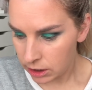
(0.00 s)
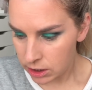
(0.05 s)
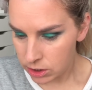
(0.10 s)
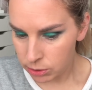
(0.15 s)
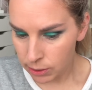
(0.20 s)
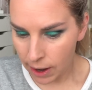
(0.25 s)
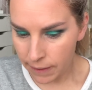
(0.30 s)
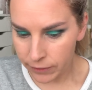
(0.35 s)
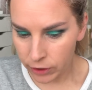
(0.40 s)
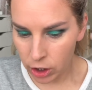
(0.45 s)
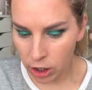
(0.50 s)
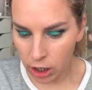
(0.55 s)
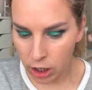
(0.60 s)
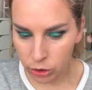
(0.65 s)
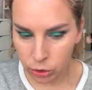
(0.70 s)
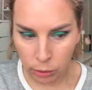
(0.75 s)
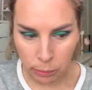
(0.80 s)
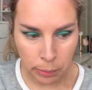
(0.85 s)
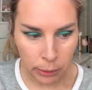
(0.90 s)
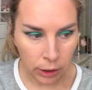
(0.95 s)
So
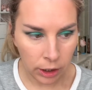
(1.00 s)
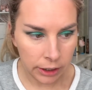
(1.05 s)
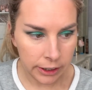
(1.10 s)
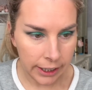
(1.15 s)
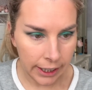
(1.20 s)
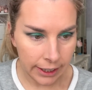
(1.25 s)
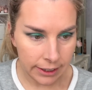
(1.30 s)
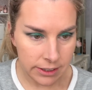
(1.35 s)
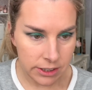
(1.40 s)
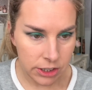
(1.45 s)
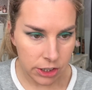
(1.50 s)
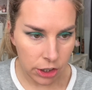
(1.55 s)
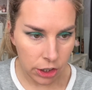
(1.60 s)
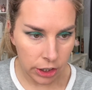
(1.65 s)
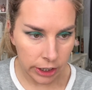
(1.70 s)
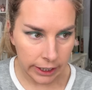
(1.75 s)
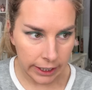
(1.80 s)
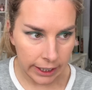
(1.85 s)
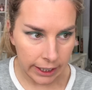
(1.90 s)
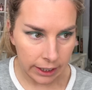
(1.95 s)
avocado, boiled eggs,
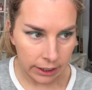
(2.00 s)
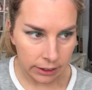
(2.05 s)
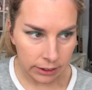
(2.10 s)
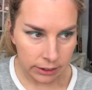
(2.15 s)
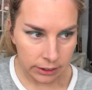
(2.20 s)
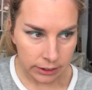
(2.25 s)
turkey.